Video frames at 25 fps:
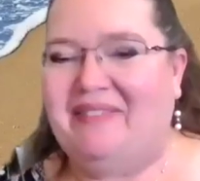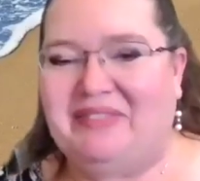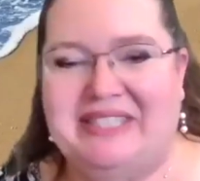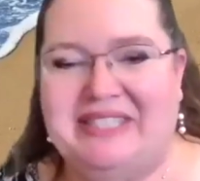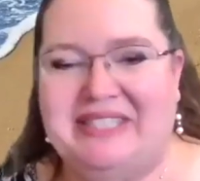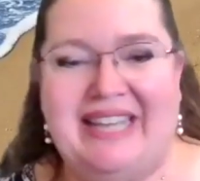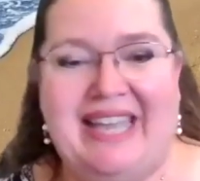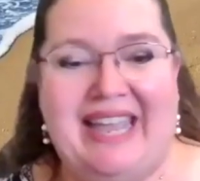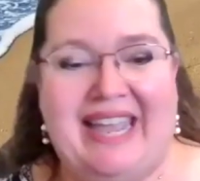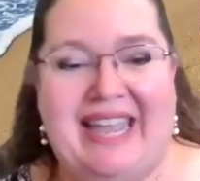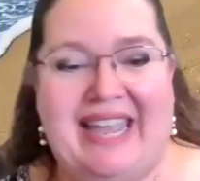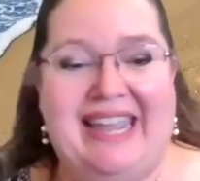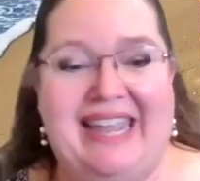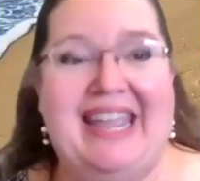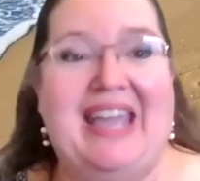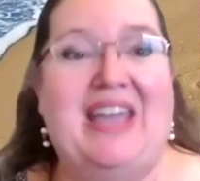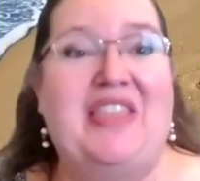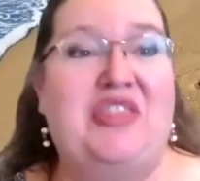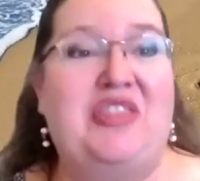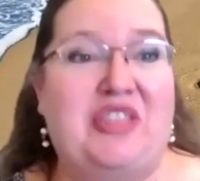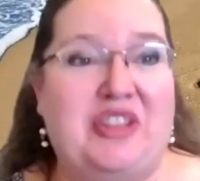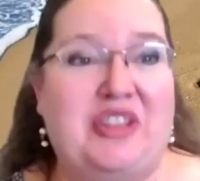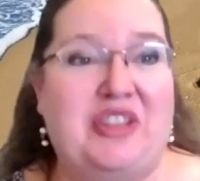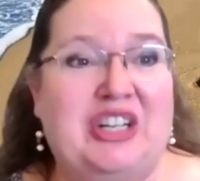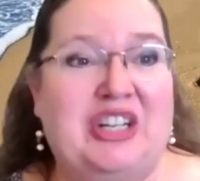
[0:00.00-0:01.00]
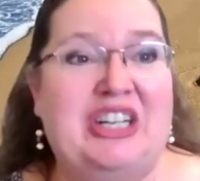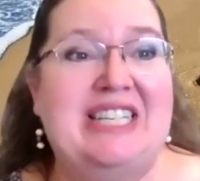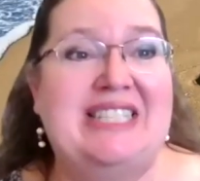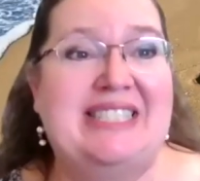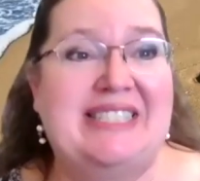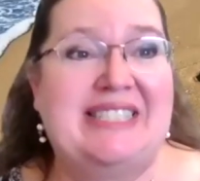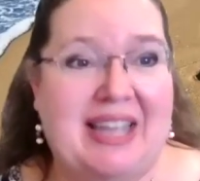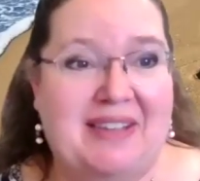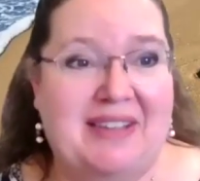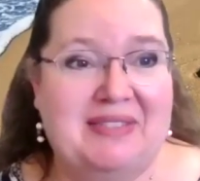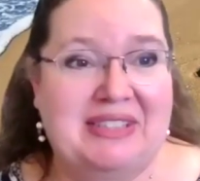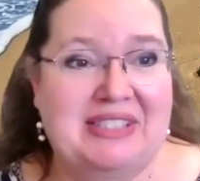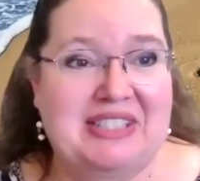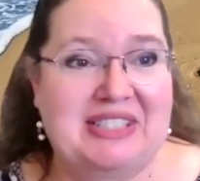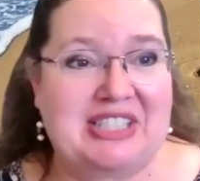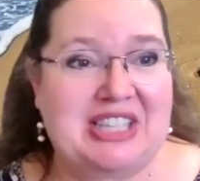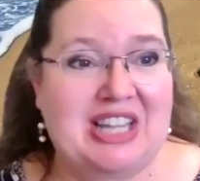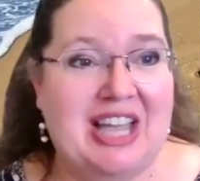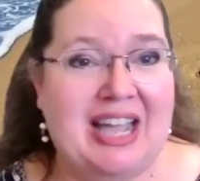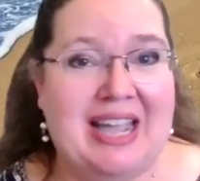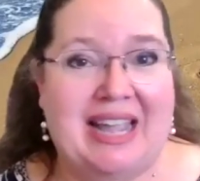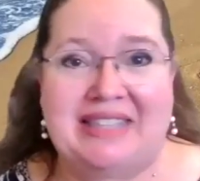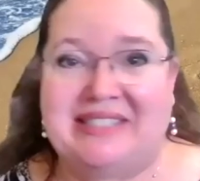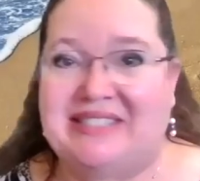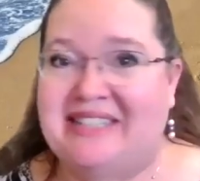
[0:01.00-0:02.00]
i have to say, he had
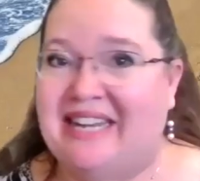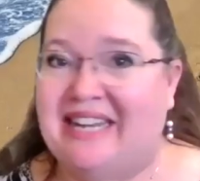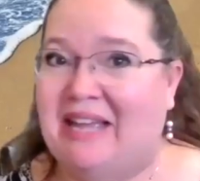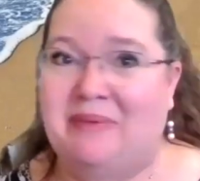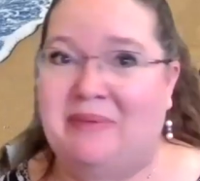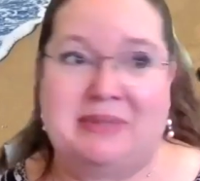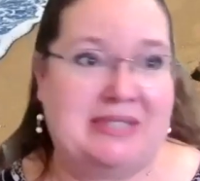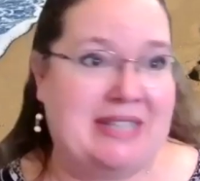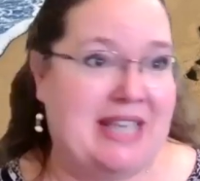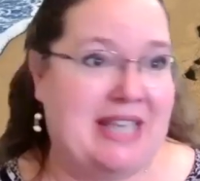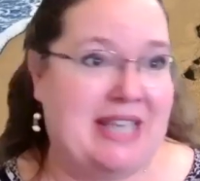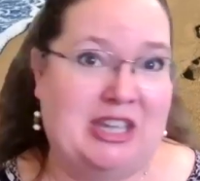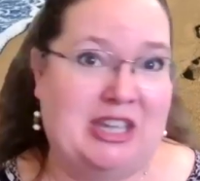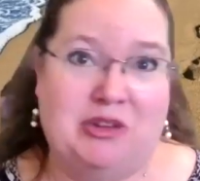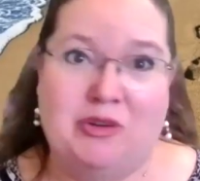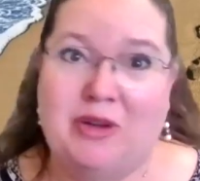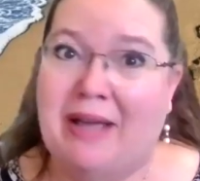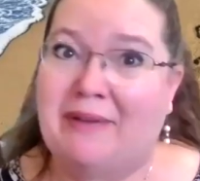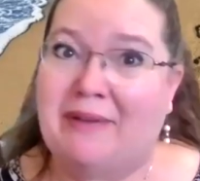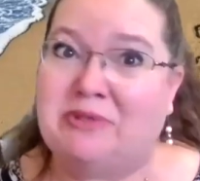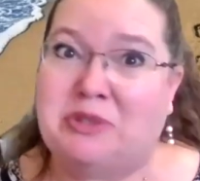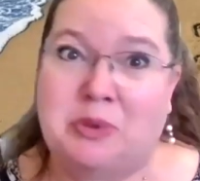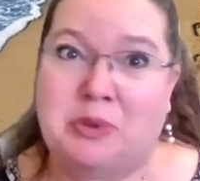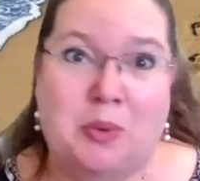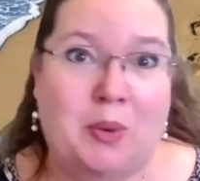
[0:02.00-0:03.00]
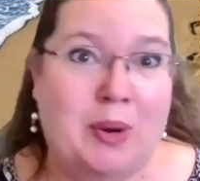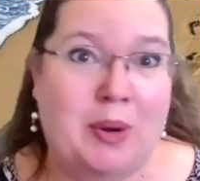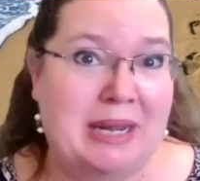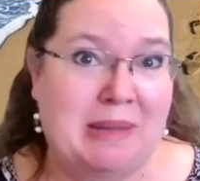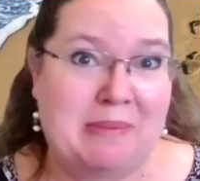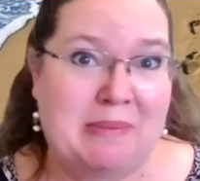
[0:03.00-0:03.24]
37 slides, and I was like, you have